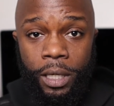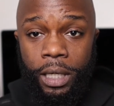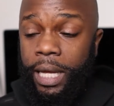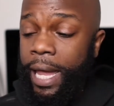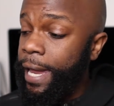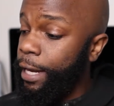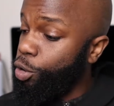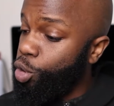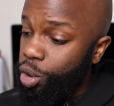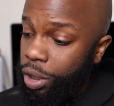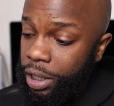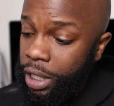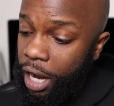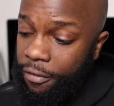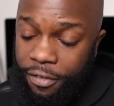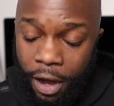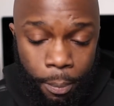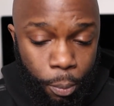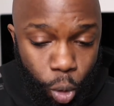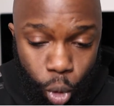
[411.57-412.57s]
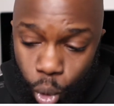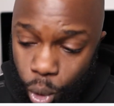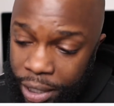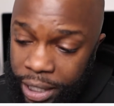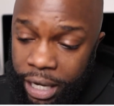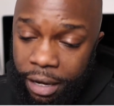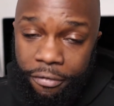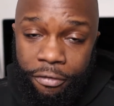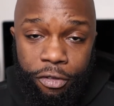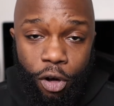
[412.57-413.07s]
I'm
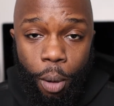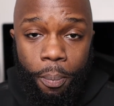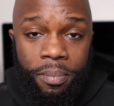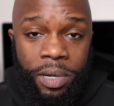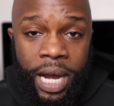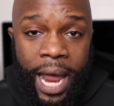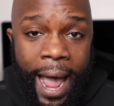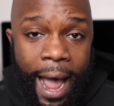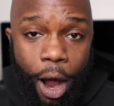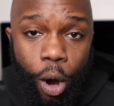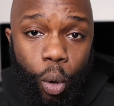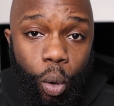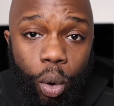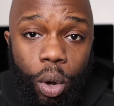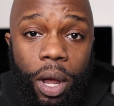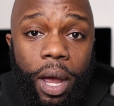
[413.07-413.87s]
calling it from now.